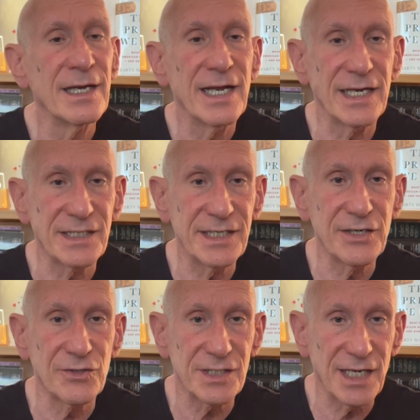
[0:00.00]
and
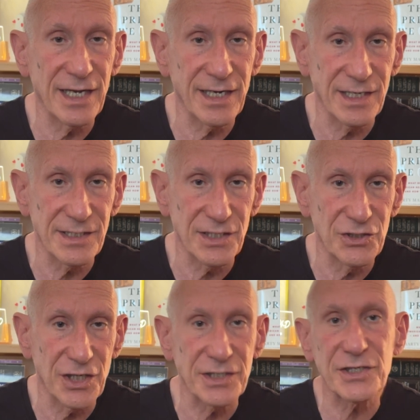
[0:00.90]
Cedars-Sinai
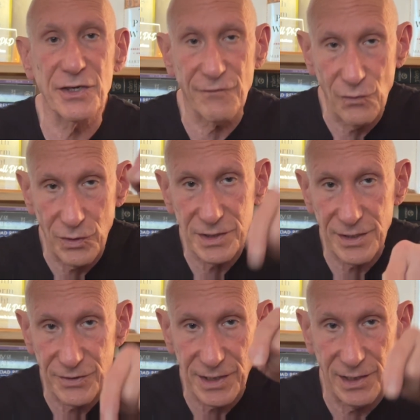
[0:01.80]
suggests. And of course,
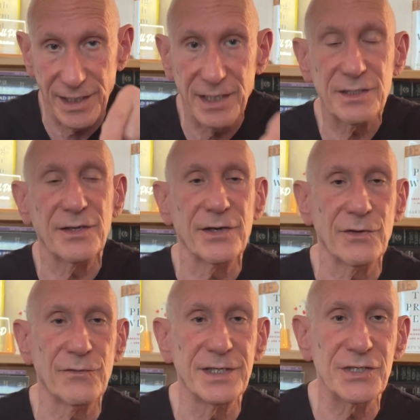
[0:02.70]
there's a link to their
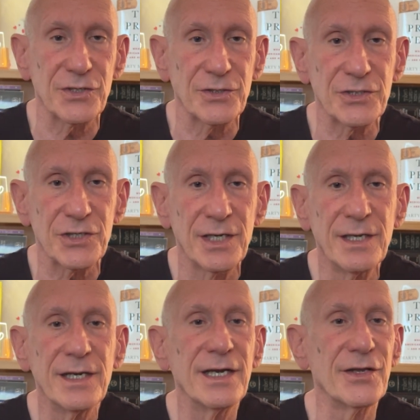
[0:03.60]
research
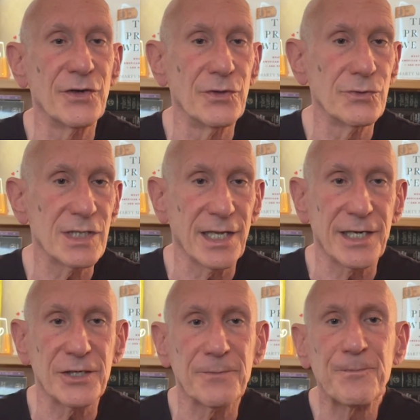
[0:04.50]
in the
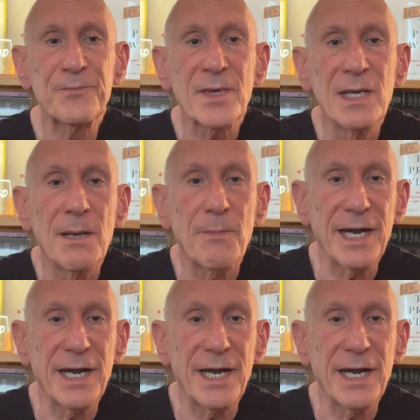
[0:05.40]
newsletter. By